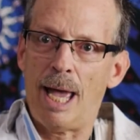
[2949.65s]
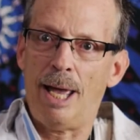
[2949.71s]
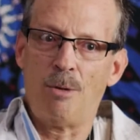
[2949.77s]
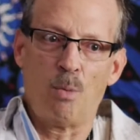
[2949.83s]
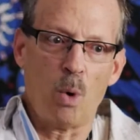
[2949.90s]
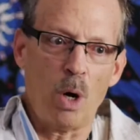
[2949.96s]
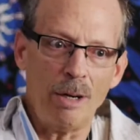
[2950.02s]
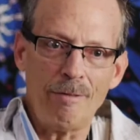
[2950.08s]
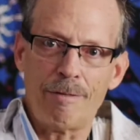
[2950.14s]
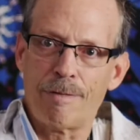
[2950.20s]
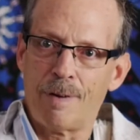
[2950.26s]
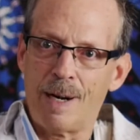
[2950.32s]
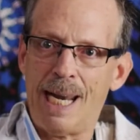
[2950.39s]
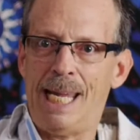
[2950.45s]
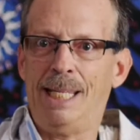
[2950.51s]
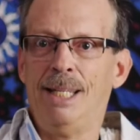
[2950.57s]
I had one
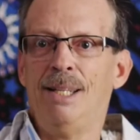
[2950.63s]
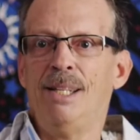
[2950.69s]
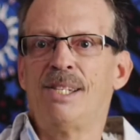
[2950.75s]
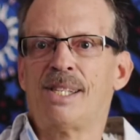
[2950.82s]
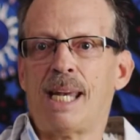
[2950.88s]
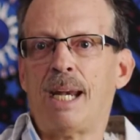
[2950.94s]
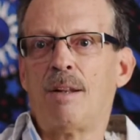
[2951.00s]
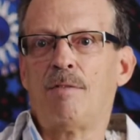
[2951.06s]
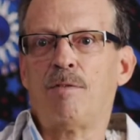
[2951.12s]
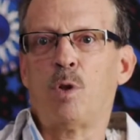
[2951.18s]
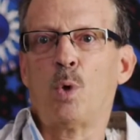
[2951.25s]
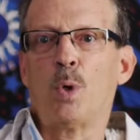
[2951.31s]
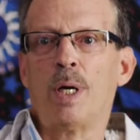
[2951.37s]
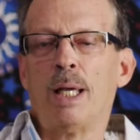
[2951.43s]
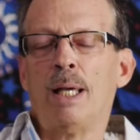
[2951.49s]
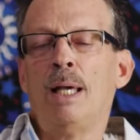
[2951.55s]
friend in the state of
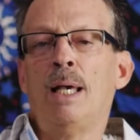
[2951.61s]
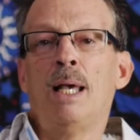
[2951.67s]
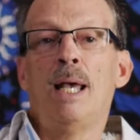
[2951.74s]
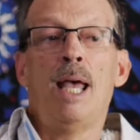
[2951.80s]
Florida,